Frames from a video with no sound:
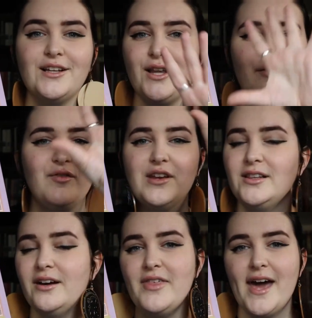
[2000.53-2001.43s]
You
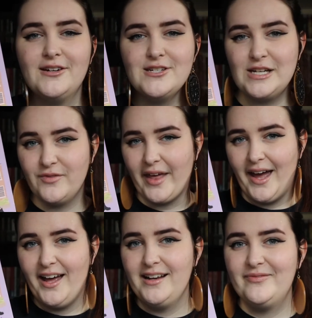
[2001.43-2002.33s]
love the energy of
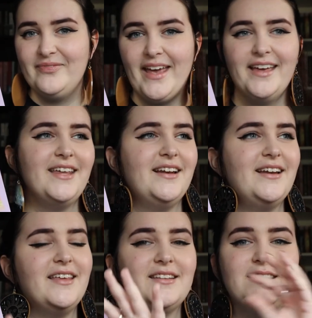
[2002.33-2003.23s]
that. And
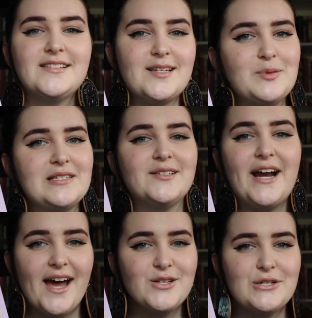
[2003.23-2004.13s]
then the stepsister
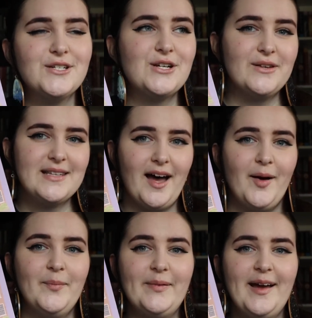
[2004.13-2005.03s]
Astrid shows
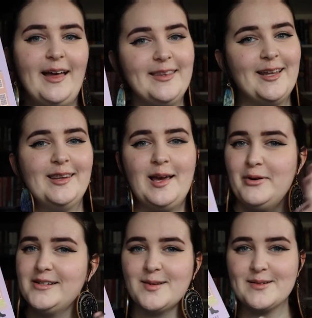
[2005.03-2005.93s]
up, and then they
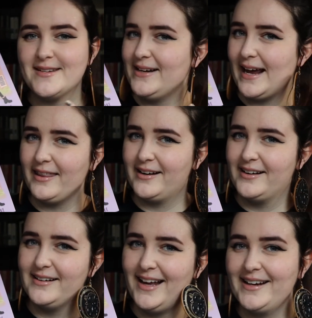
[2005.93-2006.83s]
put two and two
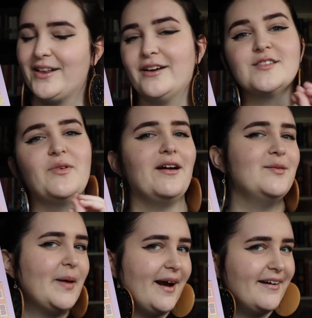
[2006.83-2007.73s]
together, and Claire is very
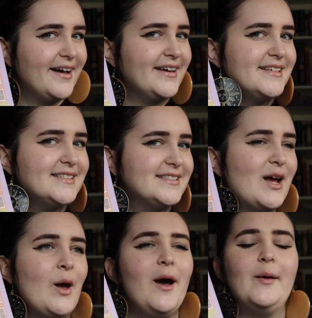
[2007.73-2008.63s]
embarrassed.
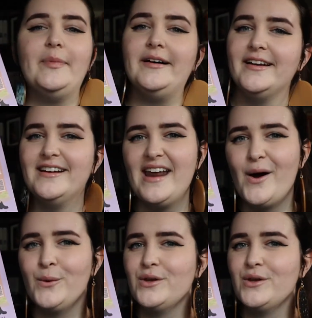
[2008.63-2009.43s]
But now